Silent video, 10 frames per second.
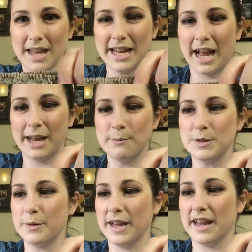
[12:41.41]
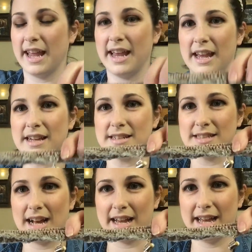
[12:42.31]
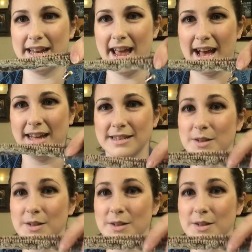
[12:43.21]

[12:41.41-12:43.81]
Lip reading: and I am doing a sock head hat.